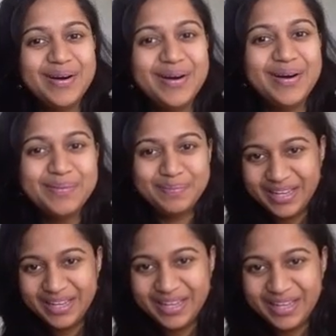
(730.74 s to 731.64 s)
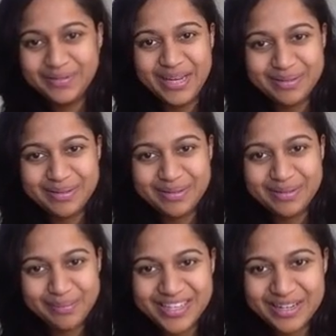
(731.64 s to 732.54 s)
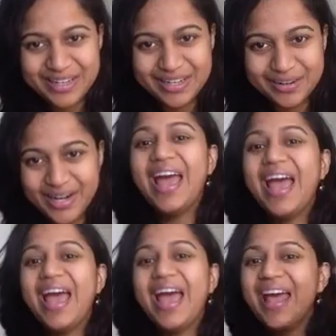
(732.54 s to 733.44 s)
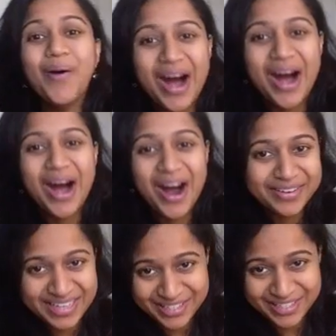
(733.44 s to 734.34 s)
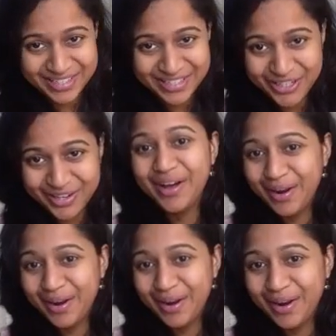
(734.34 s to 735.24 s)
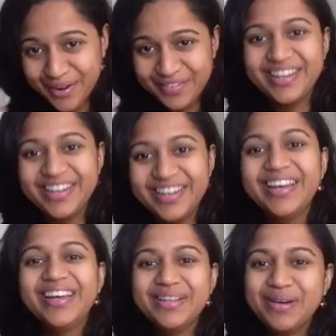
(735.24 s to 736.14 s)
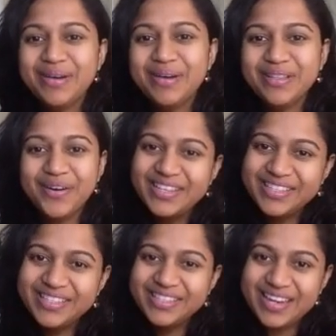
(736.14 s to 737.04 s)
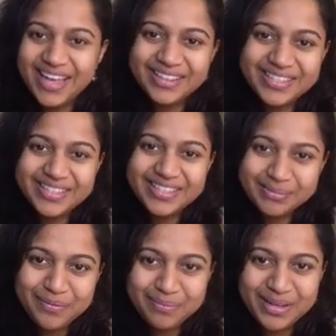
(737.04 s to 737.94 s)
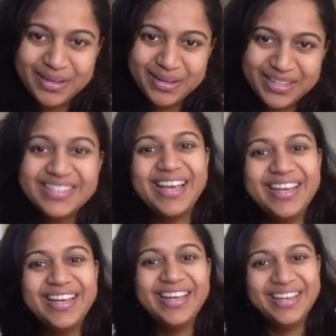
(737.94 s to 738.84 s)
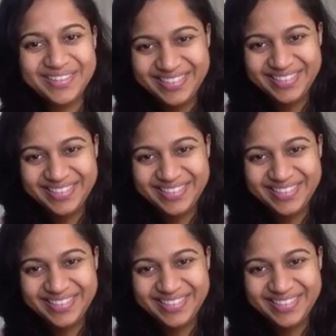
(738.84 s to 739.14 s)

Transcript: hope that you will make some oil pastel work and art in general, a lot of it in the month of August and in the subsequent months. Thank you.